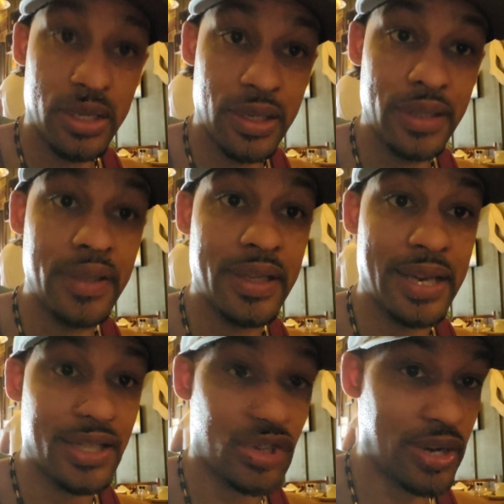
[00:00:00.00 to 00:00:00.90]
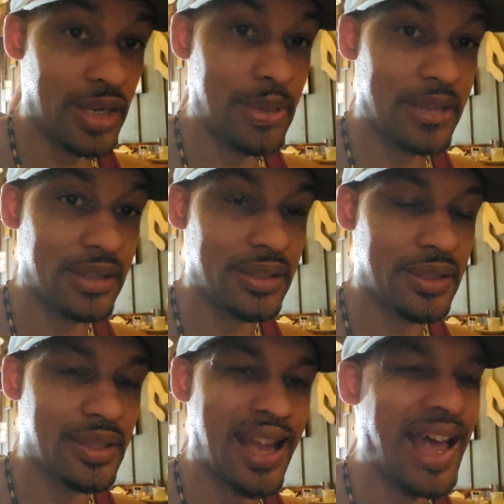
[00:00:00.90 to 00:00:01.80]
Another thing that's great about this
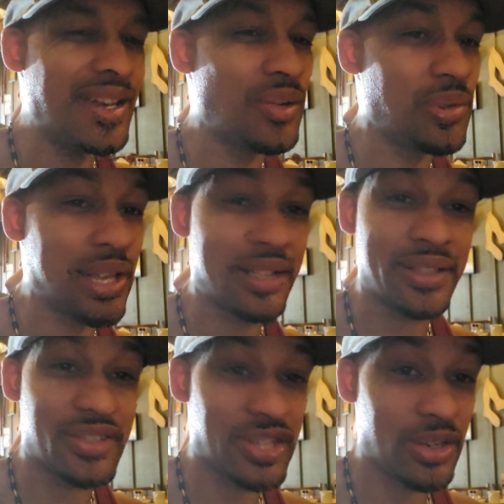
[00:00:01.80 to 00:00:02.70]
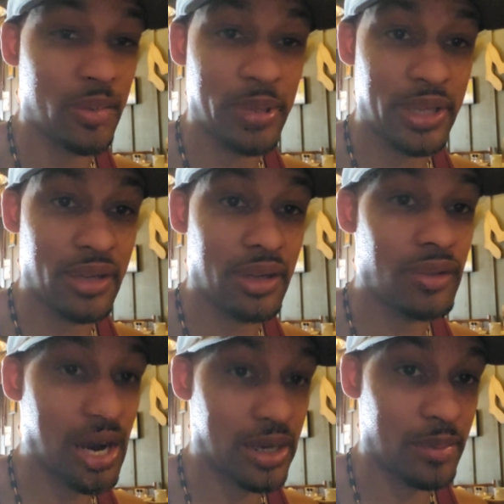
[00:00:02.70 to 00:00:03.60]
is I don't like the syrup here at
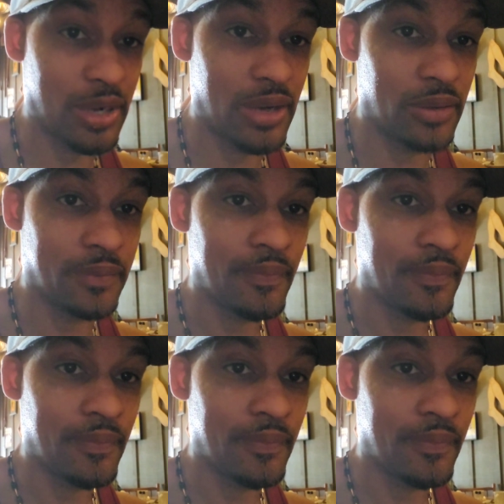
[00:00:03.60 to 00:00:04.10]
Cracker Barrel.